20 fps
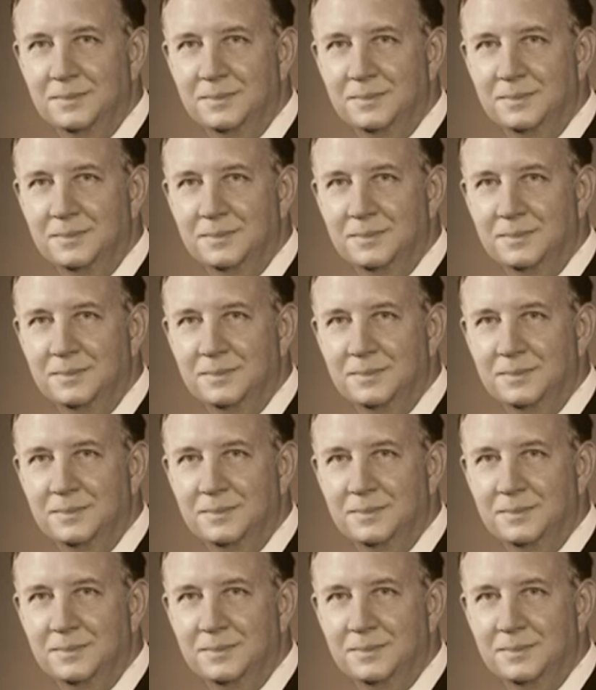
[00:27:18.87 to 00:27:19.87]

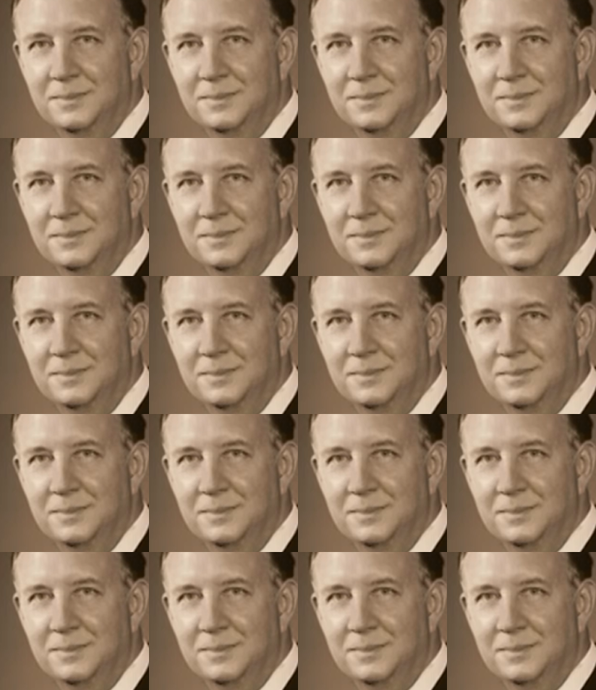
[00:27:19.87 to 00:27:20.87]

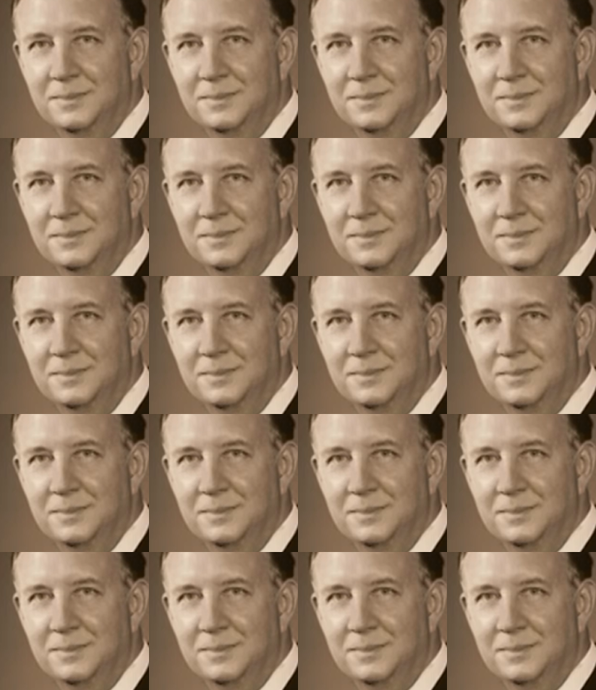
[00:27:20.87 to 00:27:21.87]

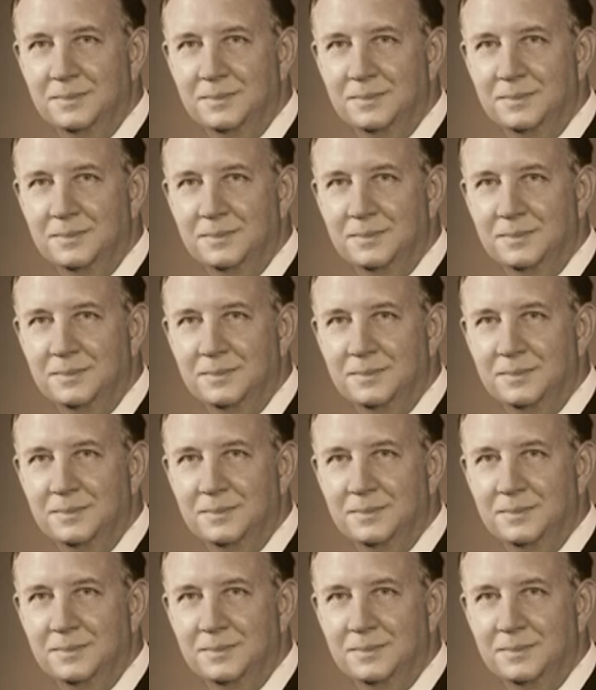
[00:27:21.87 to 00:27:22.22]
(no lip movement)